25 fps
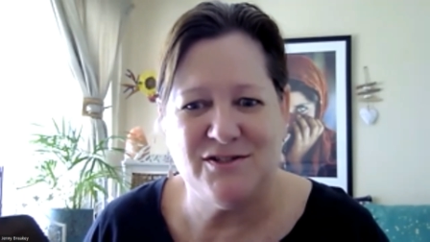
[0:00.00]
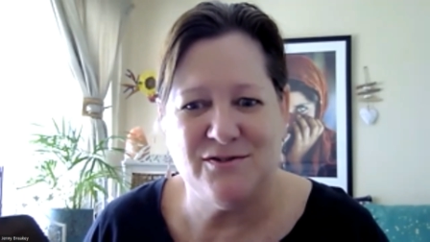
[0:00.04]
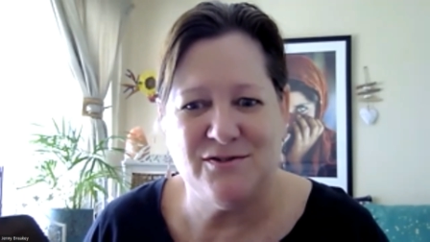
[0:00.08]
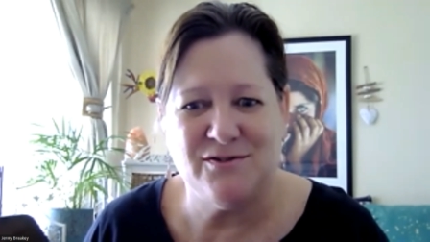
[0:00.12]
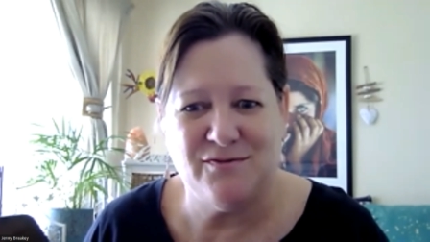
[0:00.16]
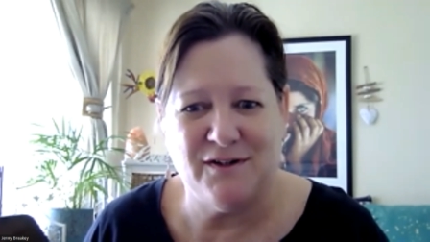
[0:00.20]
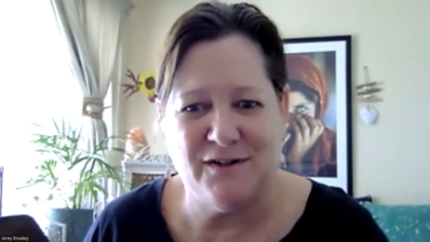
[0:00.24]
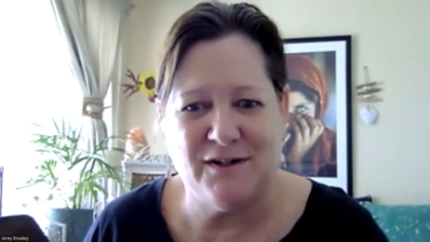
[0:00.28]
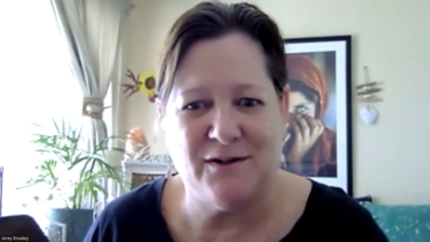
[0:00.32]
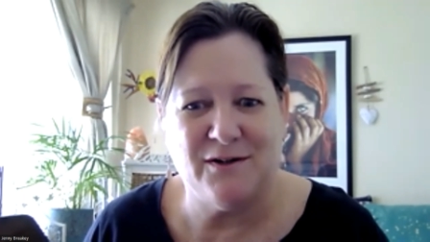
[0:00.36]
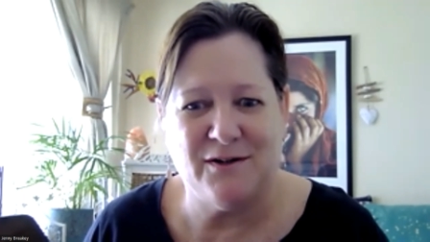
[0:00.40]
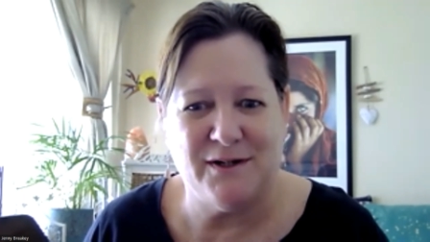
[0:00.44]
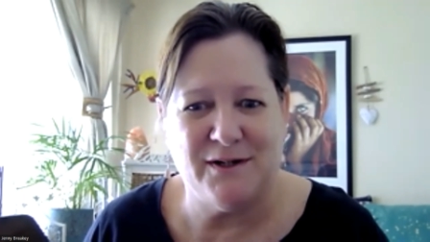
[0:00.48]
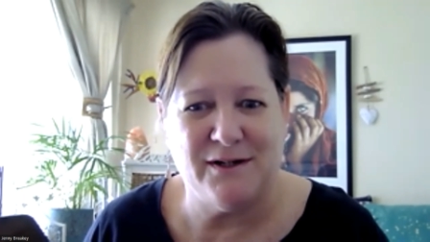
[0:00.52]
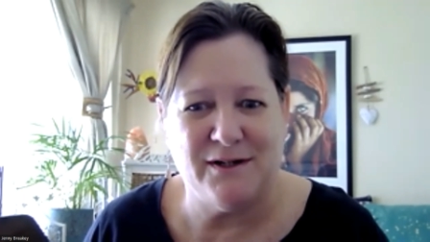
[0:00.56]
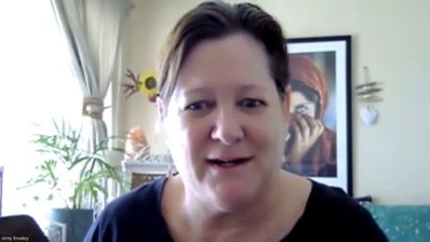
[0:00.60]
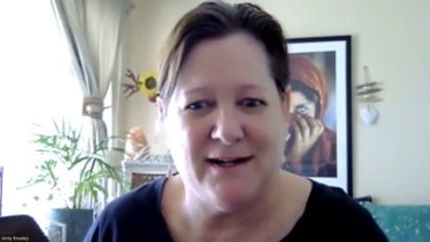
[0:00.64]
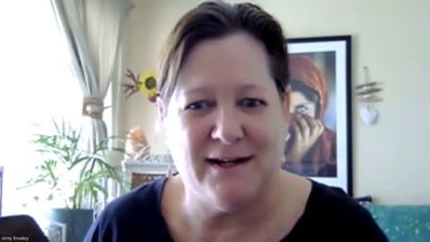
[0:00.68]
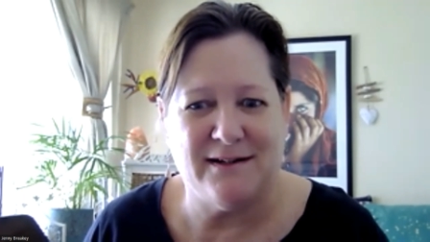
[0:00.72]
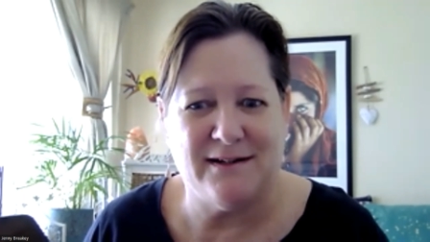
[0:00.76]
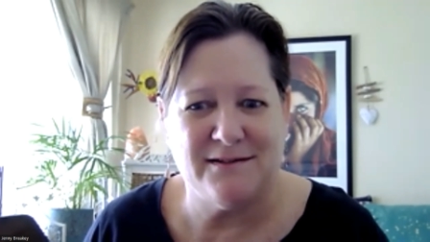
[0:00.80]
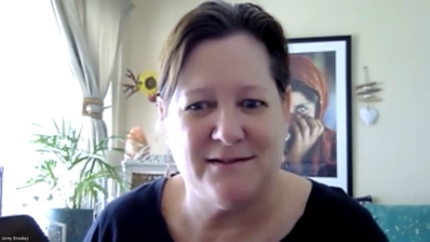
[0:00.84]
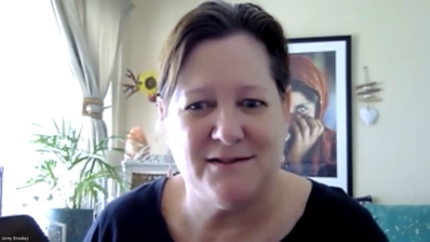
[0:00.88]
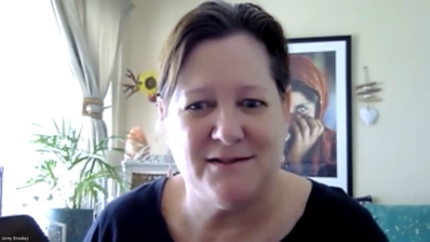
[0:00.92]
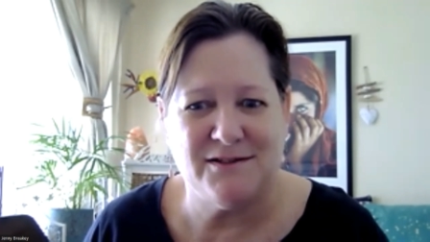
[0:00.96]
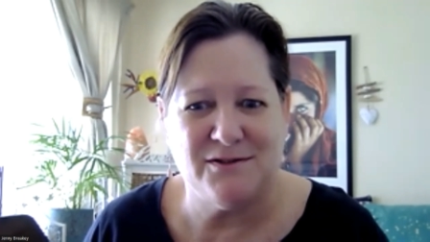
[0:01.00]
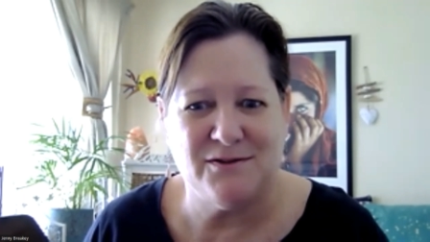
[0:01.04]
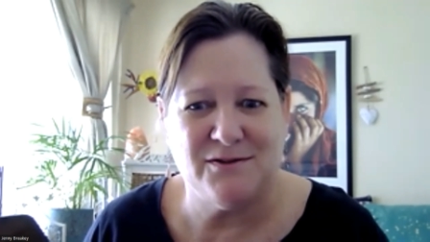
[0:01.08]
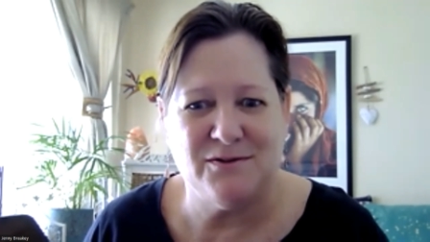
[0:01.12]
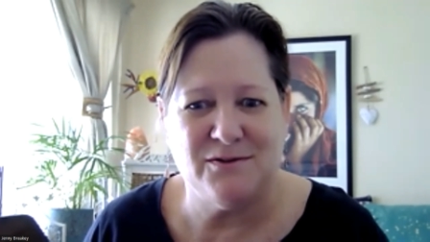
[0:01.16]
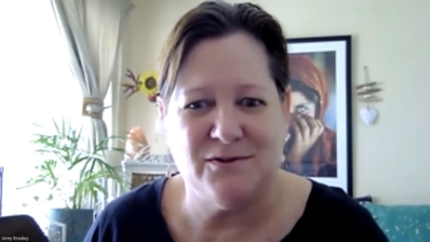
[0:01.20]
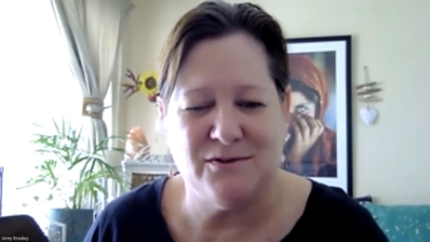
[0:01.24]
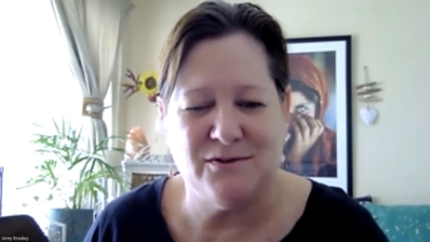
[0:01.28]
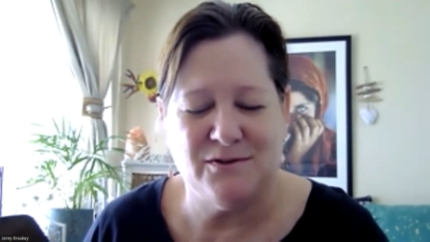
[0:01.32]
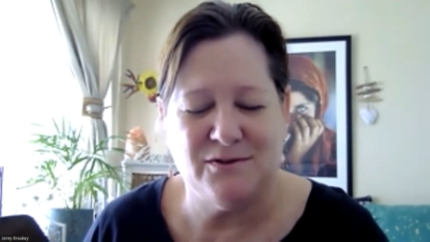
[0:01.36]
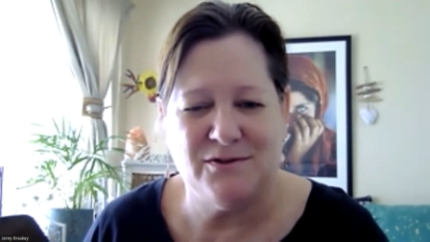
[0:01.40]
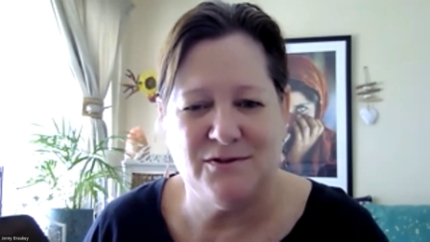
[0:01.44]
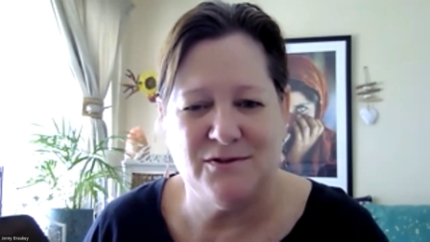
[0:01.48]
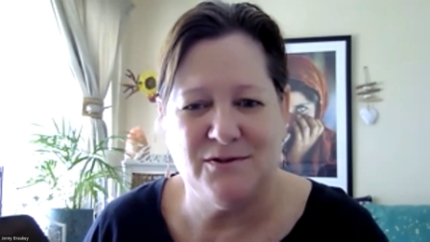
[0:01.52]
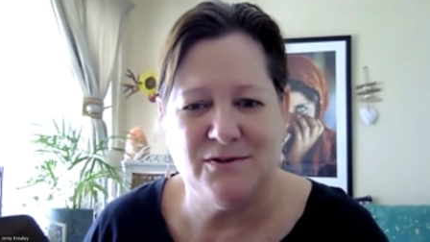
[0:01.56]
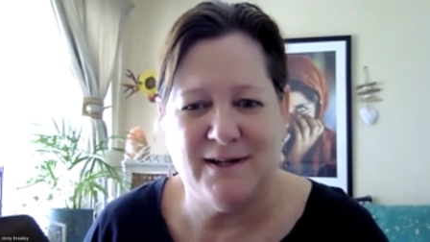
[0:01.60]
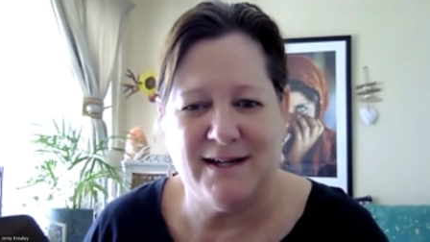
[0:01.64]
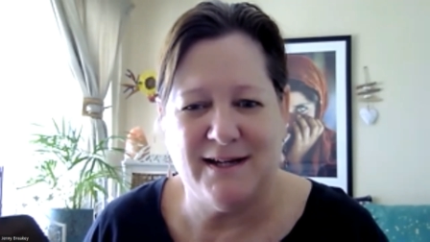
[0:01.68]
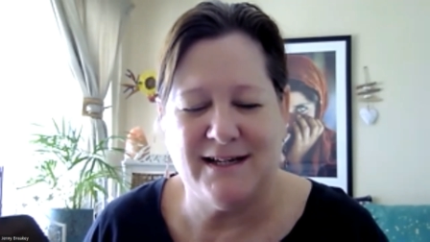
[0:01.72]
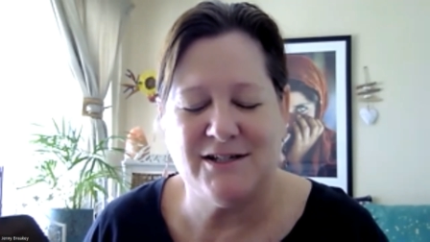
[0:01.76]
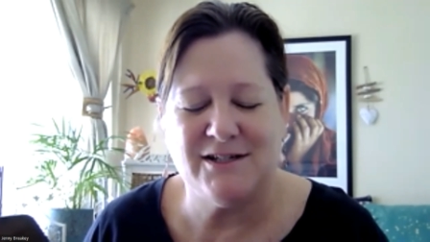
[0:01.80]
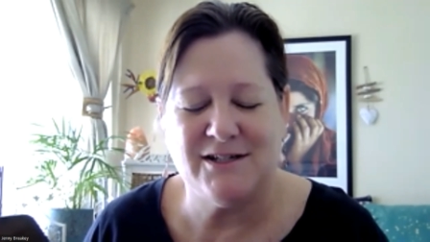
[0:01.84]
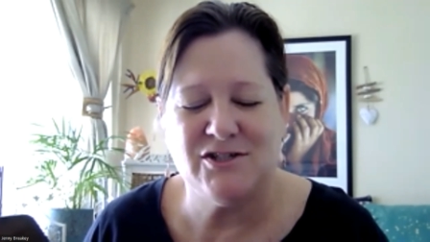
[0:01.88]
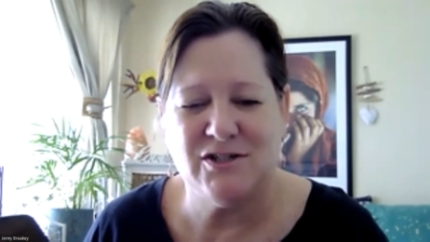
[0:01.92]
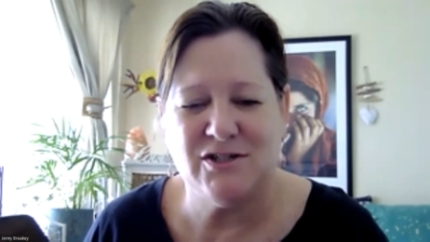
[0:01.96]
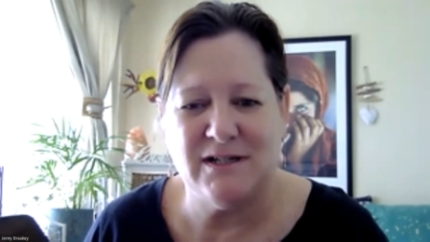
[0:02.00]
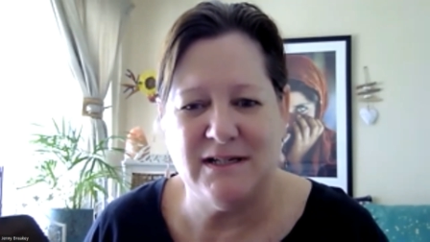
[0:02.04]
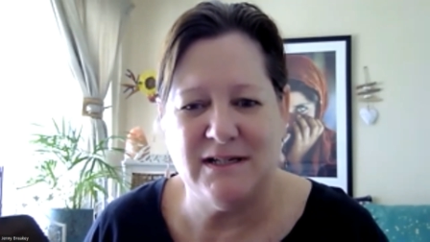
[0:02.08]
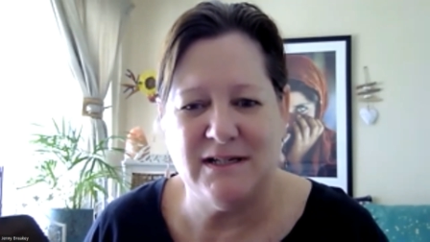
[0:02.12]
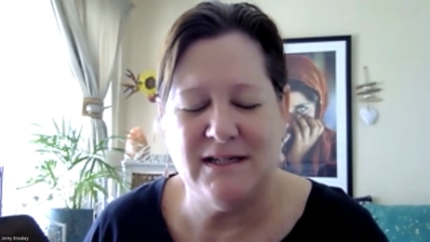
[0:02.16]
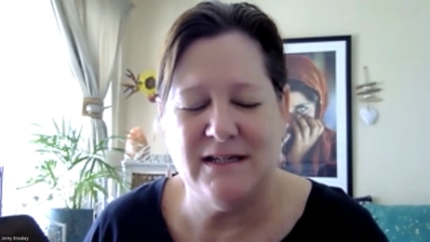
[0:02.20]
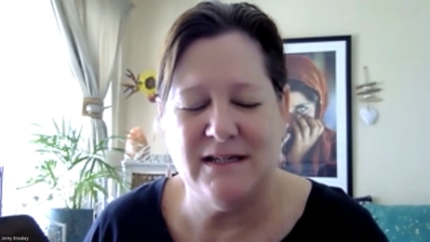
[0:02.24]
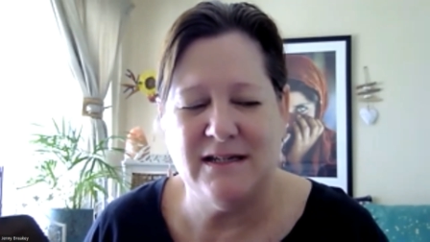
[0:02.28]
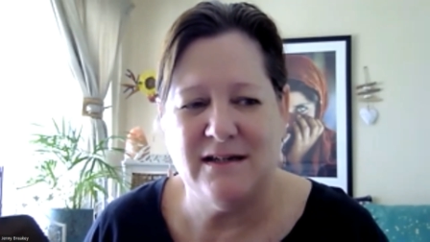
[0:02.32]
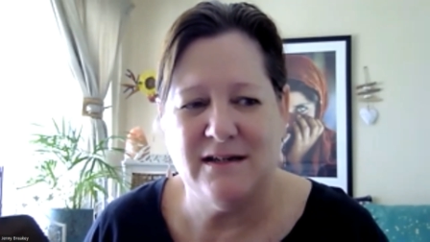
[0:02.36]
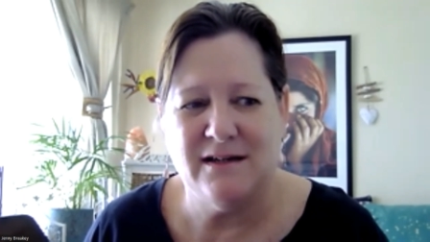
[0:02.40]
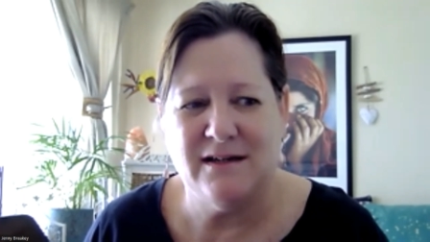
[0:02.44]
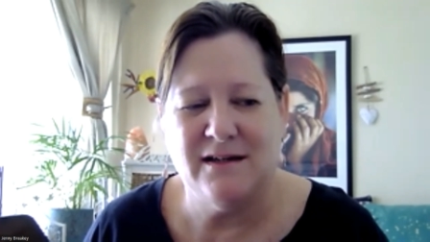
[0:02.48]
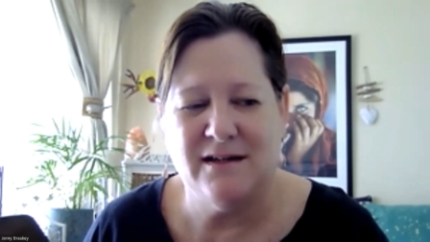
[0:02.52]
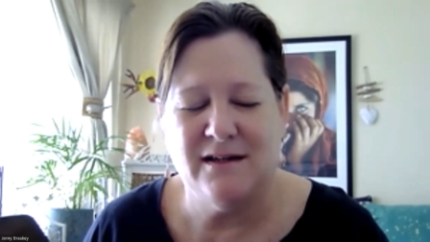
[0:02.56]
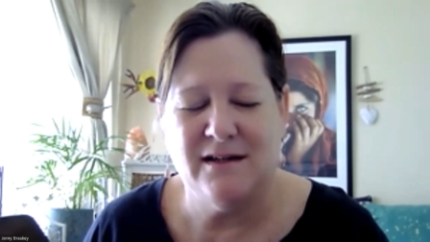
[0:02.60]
to figure it out, to, to actually